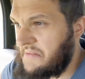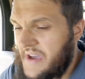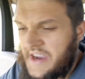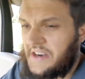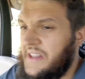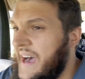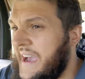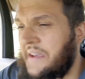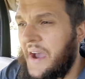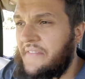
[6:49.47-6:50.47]
I'm not gonna
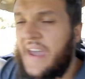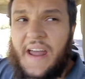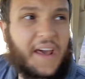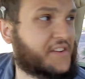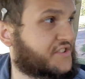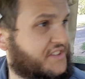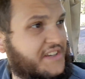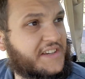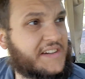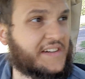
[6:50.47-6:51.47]
lie. I've got
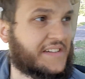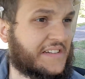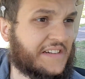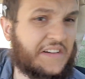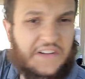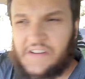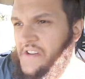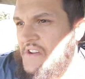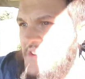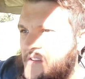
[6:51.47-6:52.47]
actually
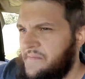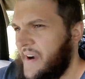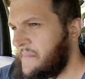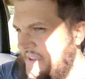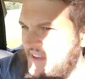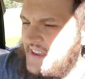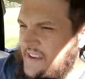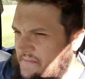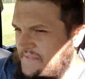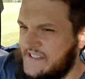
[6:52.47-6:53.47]
probably like
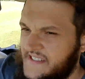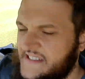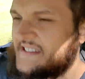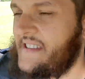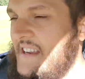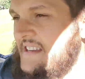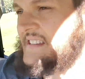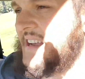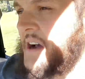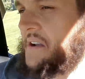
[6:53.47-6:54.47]

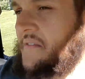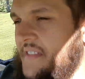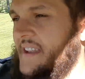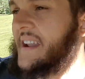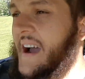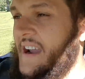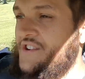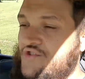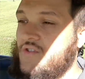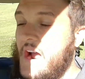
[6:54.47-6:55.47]
6 out of the
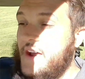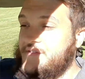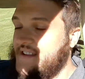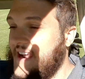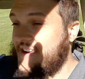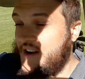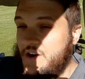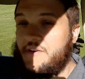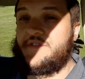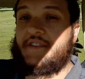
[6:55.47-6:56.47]
9 drives that I did
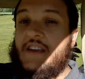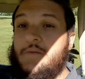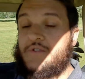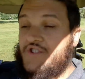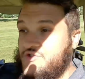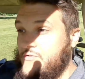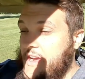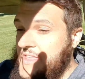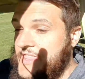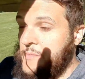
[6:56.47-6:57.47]
off the tee were
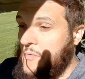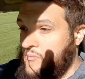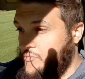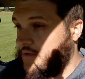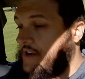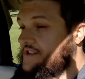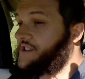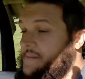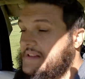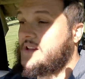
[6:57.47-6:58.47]
straight. They were
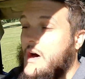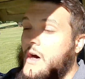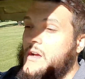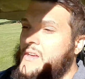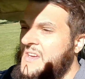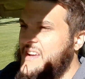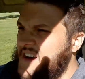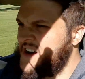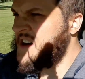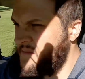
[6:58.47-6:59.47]
reasonably
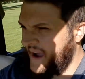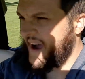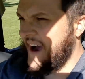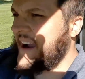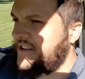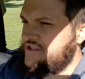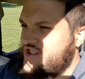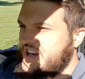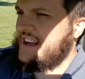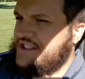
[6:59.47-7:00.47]
long. My iron
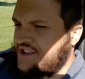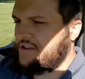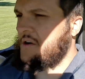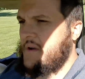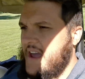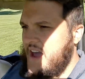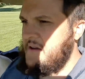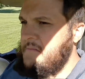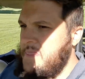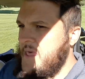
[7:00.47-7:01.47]
shots are okay.